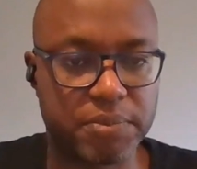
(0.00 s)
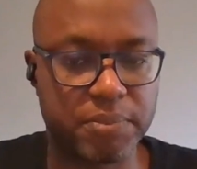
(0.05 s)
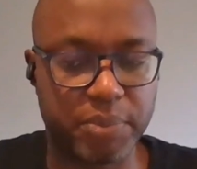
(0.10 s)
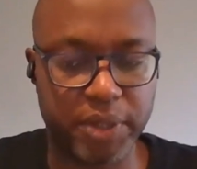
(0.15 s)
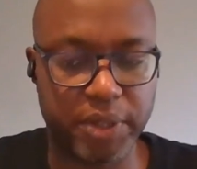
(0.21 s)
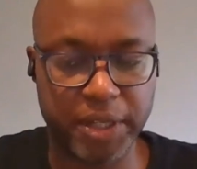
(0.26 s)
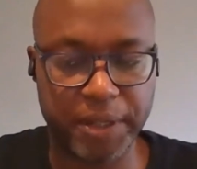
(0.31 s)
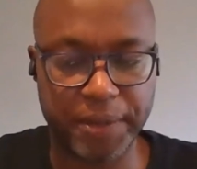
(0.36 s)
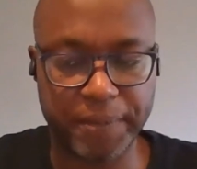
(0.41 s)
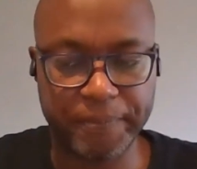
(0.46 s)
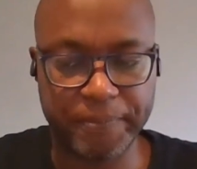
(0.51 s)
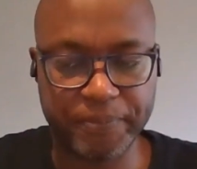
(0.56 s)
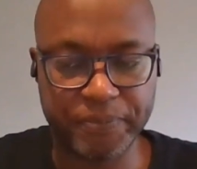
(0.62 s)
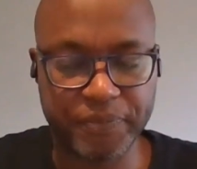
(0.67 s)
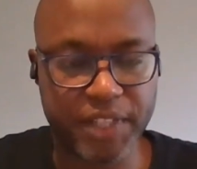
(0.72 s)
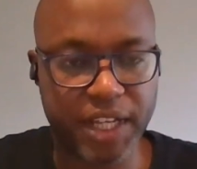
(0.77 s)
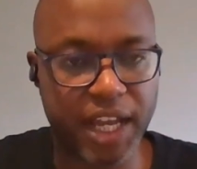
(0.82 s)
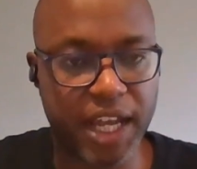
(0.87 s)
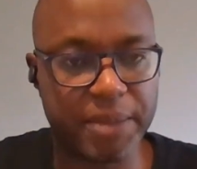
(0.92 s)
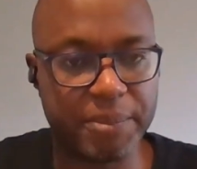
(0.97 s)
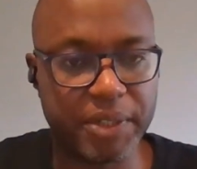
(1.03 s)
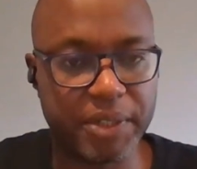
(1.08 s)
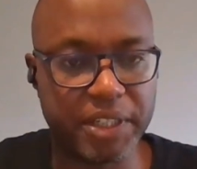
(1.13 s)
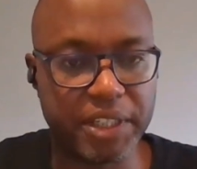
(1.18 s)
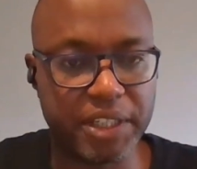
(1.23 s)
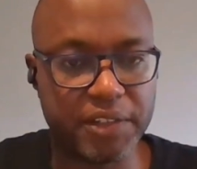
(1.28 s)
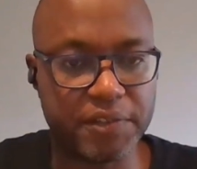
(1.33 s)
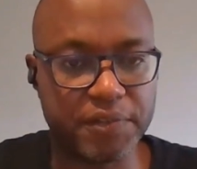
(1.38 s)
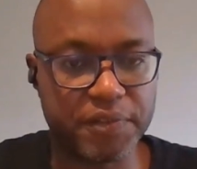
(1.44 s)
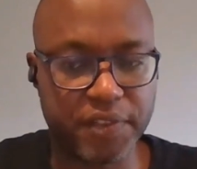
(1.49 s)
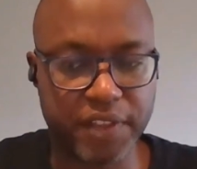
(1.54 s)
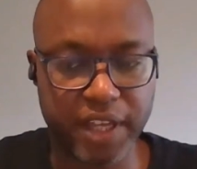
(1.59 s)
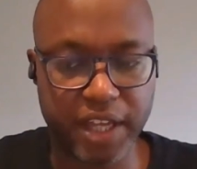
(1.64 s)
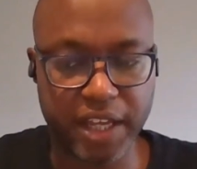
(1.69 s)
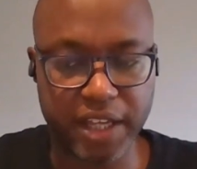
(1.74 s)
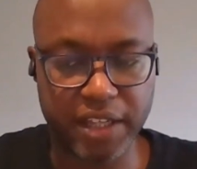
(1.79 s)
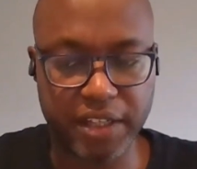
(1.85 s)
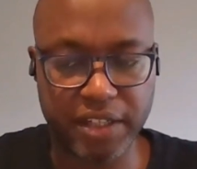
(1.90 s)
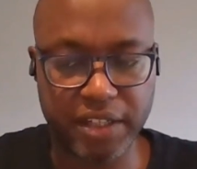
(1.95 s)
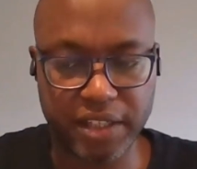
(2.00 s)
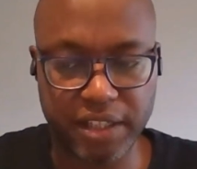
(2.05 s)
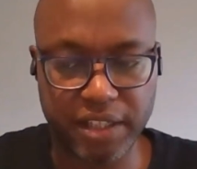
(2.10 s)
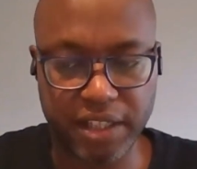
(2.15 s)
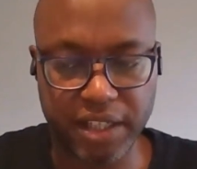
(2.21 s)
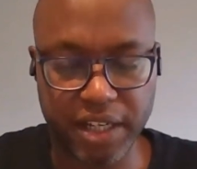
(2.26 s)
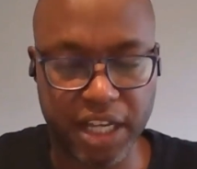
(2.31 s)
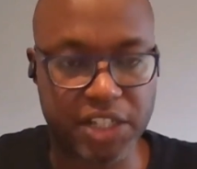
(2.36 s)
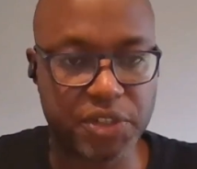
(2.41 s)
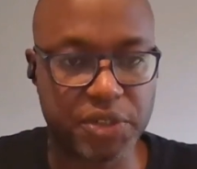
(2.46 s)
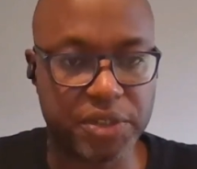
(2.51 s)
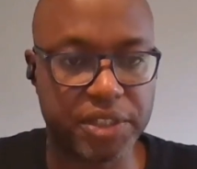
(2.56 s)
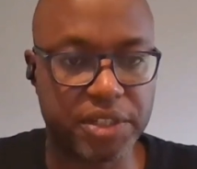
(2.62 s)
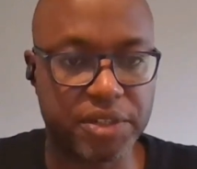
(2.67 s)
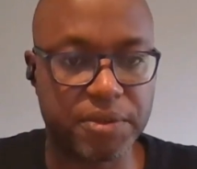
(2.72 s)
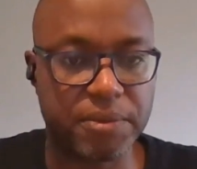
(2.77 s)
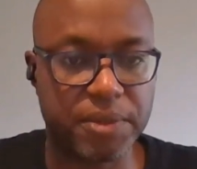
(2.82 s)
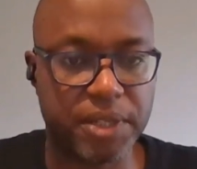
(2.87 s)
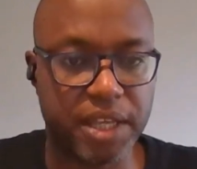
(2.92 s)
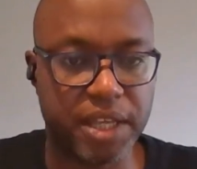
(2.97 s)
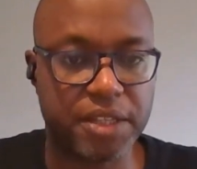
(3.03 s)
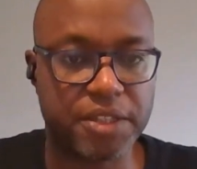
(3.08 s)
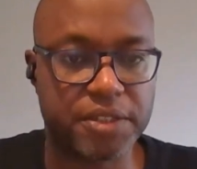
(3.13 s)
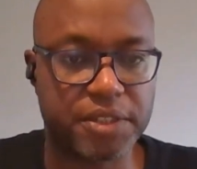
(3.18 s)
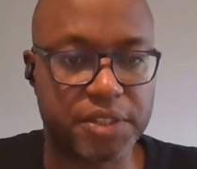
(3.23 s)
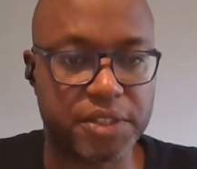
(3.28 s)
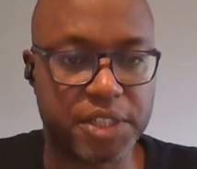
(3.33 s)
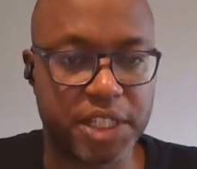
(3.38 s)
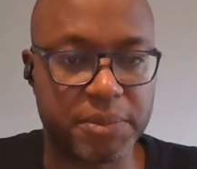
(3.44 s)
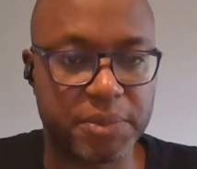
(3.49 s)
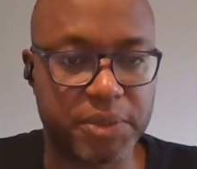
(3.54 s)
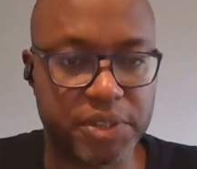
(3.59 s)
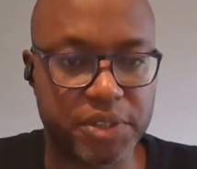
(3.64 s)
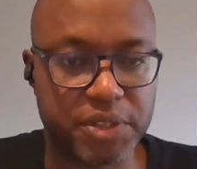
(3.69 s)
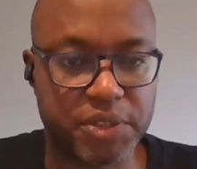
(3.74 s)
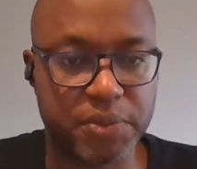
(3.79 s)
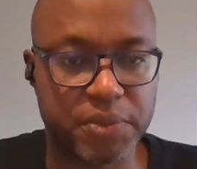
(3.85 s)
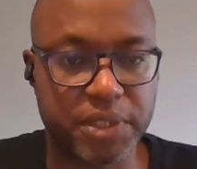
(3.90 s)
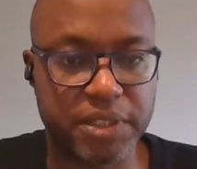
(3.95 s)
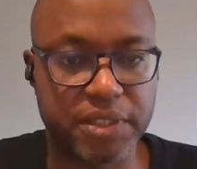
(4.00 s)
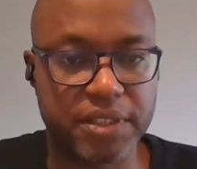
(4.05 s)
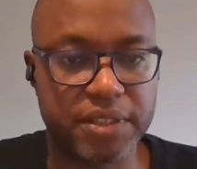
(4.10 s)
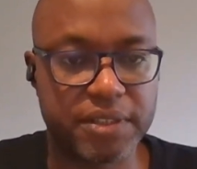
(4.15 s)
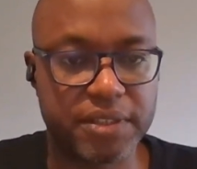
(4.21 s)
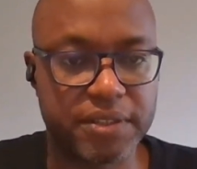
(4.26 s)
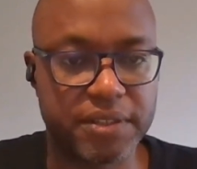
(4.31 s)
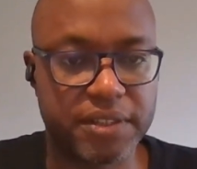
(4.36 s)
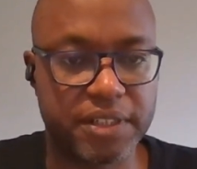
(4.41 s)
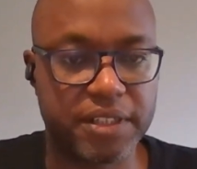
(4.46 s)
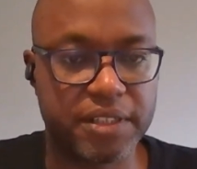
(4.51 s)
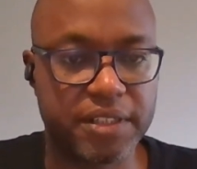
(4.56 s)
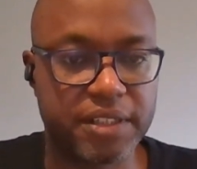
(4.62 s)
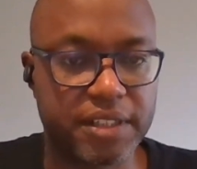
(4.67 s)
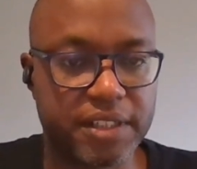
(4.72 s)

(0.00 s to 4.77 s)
but I believe that it actually creates the stables as well, right?